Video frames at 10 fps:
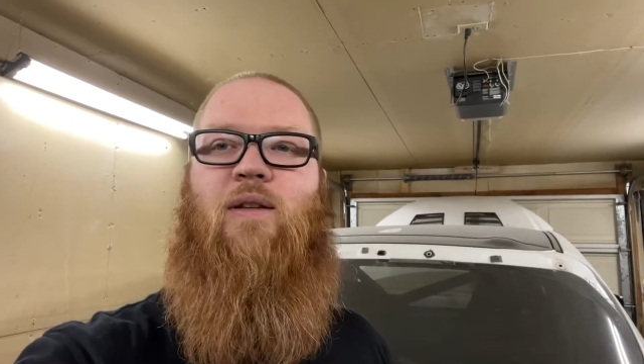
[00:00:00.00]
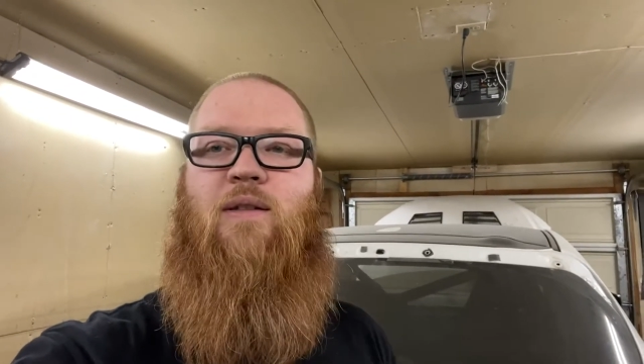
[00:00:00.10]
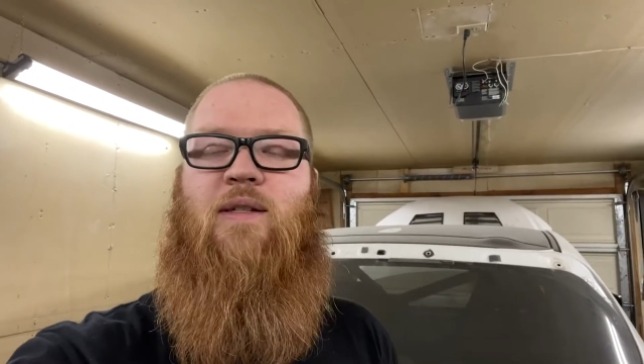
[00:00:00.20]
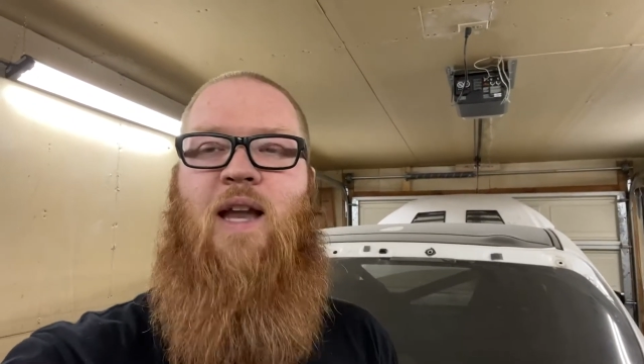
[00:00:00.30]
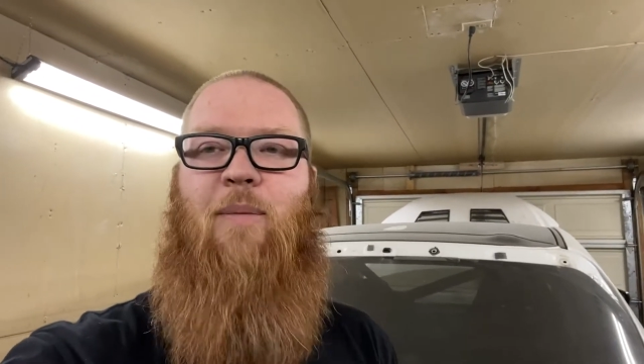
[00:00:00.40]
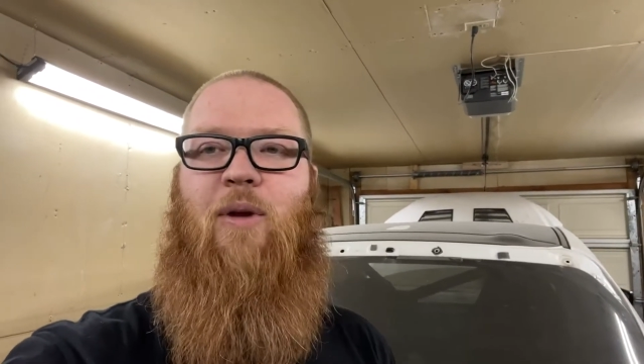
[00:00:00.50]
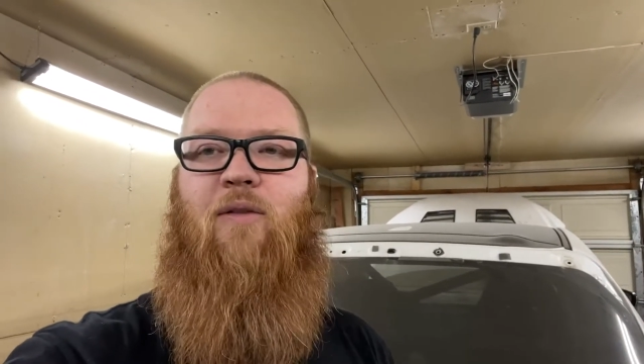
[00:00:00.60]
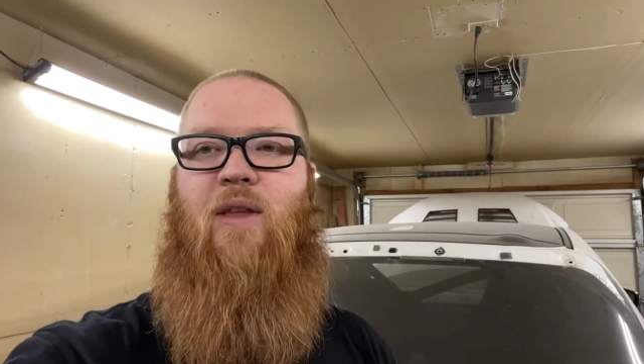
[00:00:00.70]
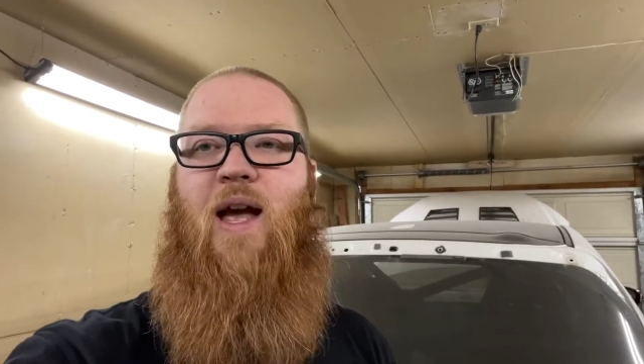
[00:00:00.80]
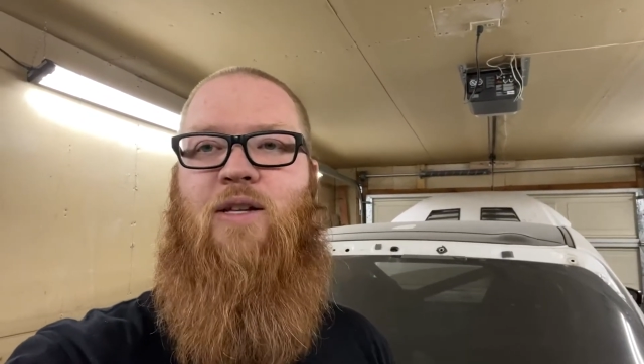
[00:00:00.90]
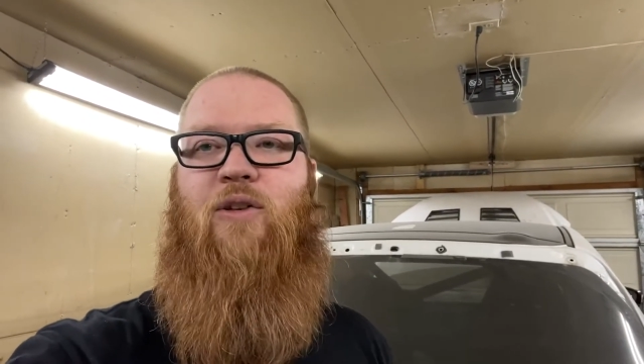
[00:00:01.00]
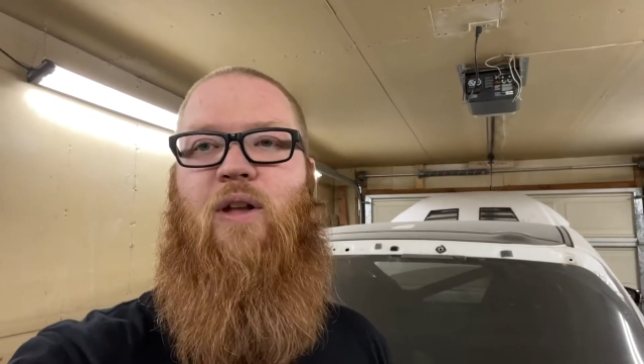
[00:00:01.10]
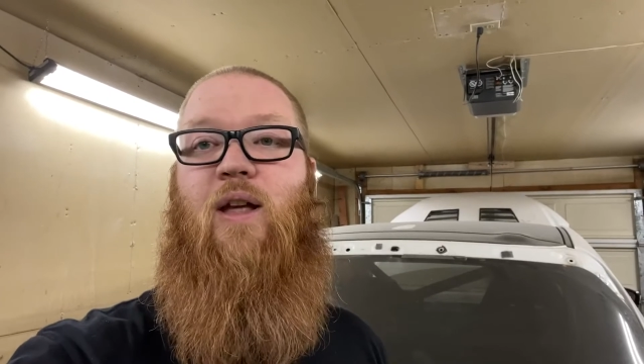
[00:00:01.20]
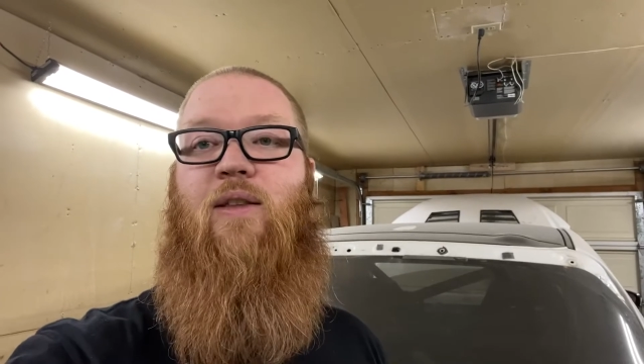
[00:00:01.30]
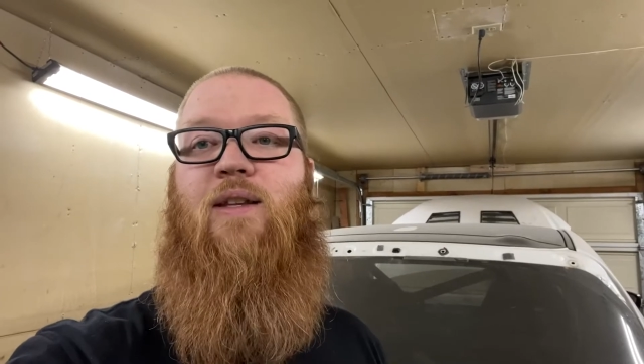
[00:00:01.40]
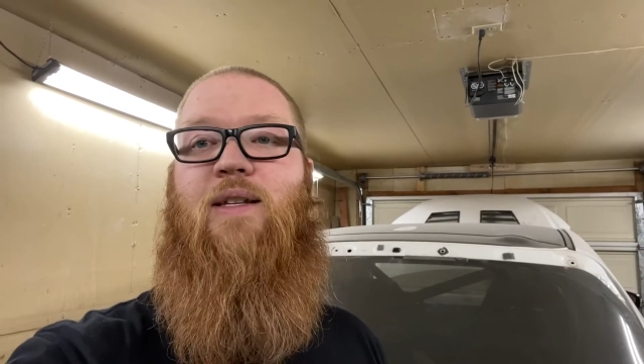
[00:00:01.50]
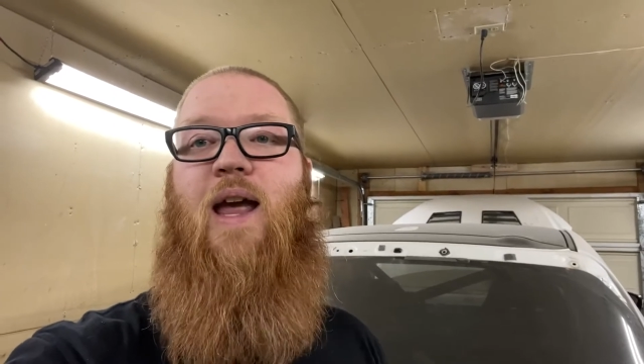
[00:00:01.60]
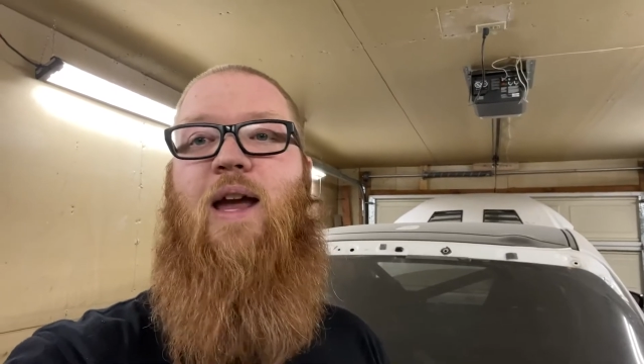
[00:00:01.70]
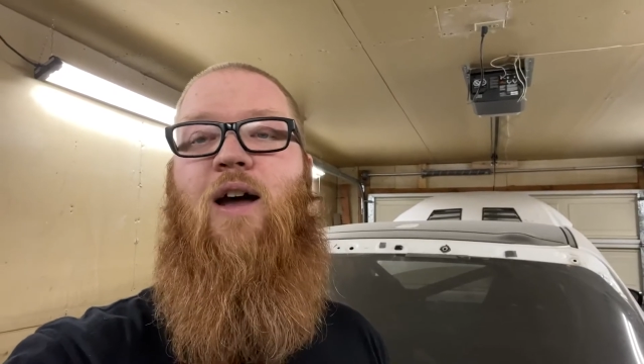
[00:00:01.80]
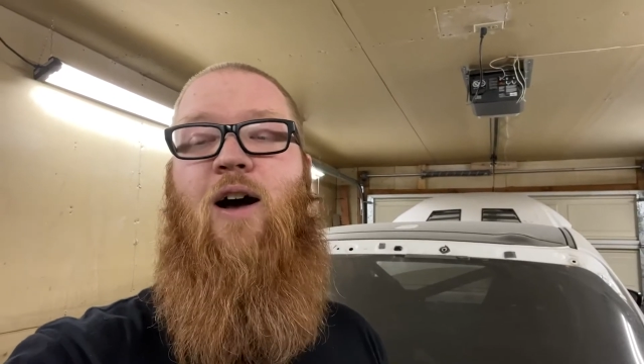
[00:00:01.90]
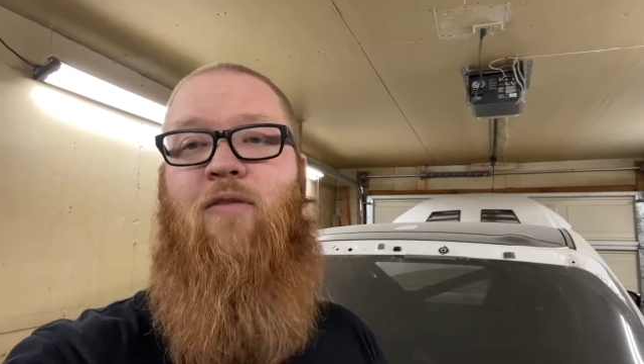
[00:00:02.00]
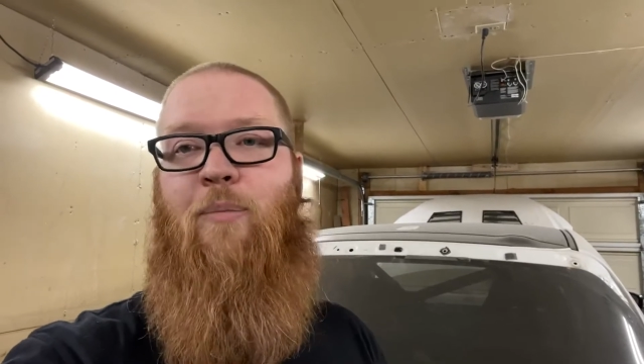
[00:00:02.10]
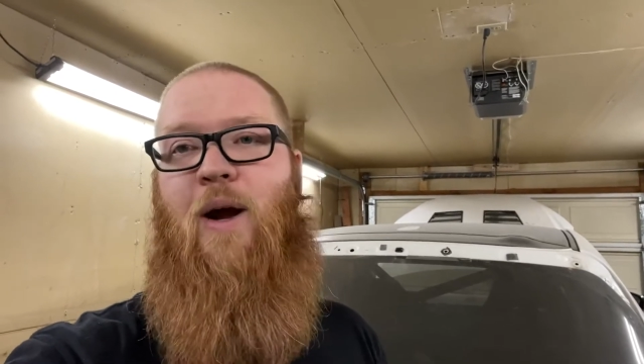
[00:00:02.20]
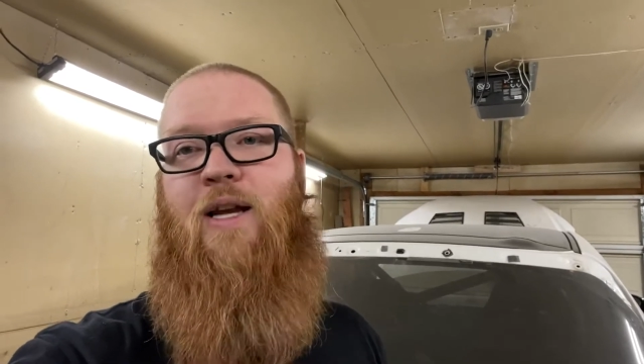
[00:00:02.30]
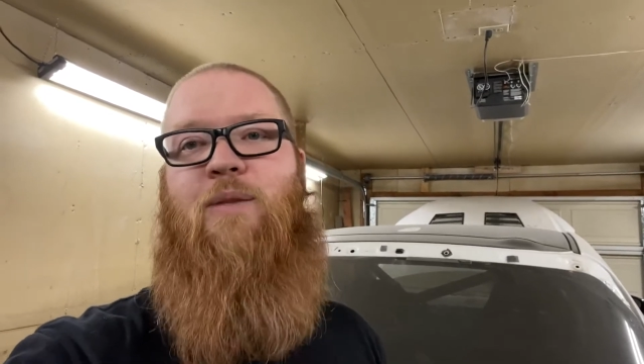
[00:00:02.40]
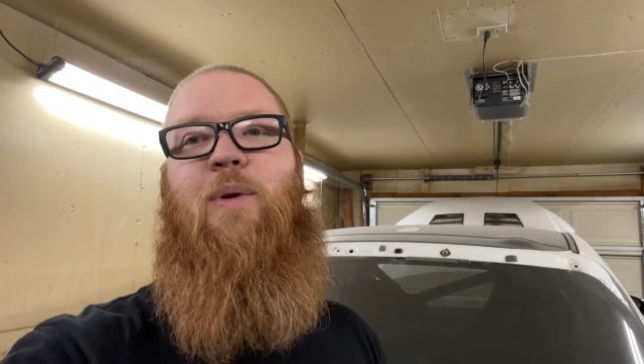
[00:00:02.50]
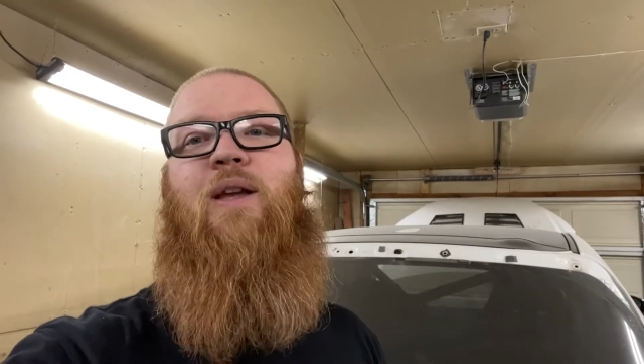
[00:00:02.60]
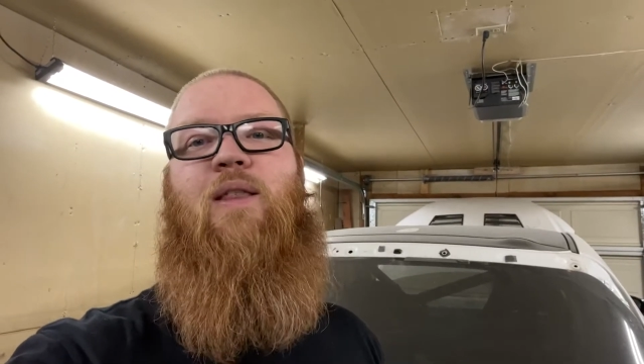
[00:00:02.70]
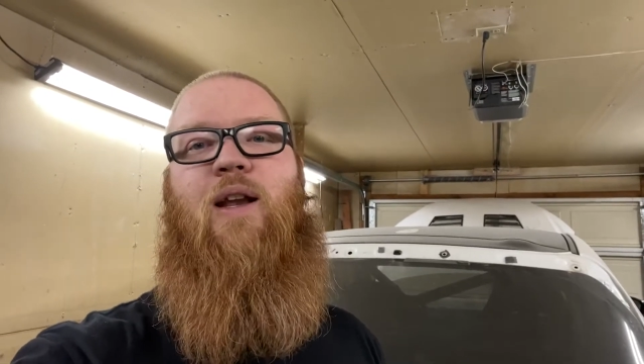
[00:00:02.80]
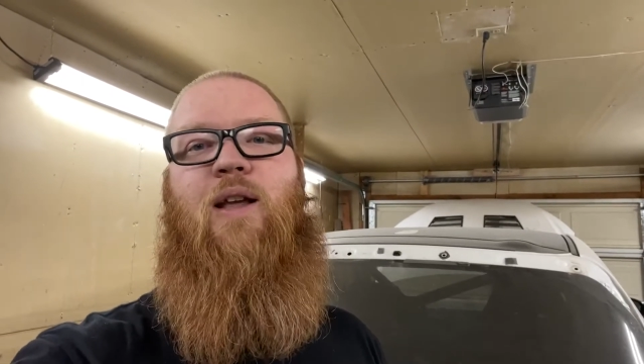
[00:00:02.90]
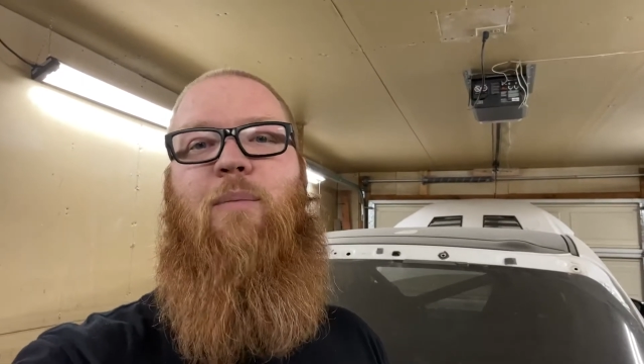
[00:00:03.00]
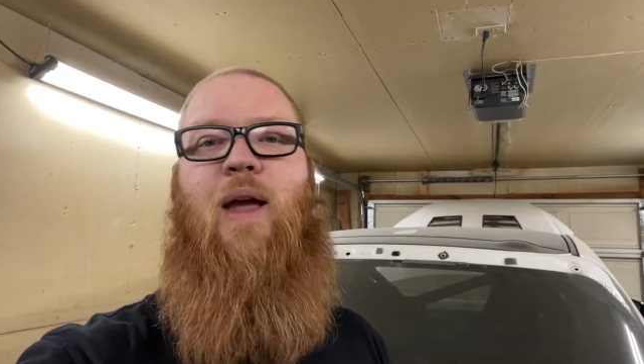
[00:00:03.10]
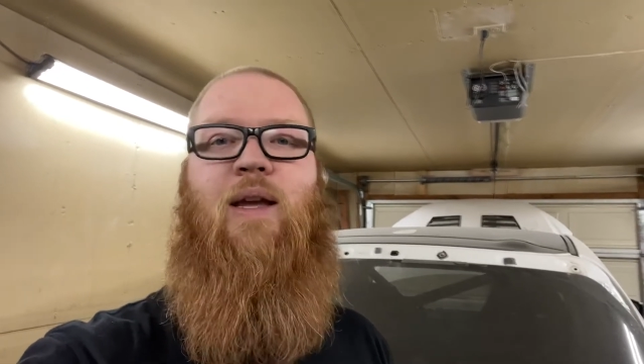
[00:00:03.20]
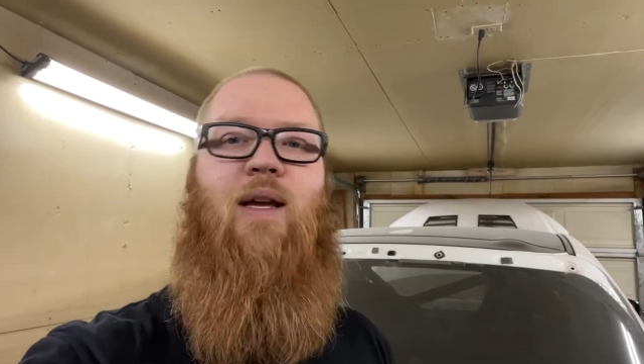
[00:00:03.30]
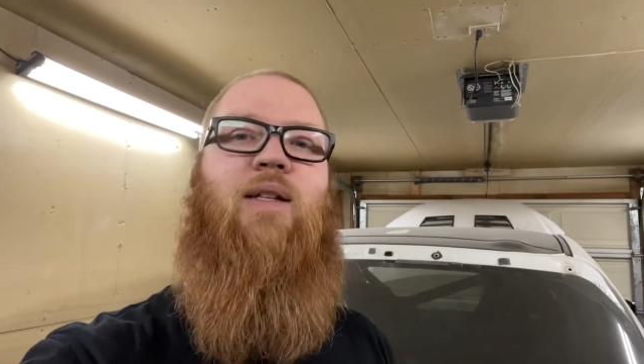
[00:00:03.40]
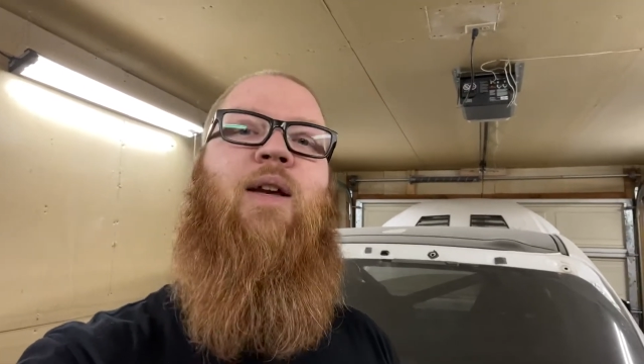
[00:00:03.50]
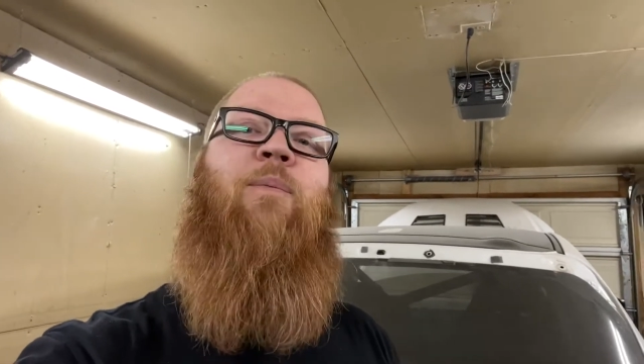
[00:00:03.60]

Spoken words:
snapping of the axle nut the day of Pikes Peak, they didn't make it.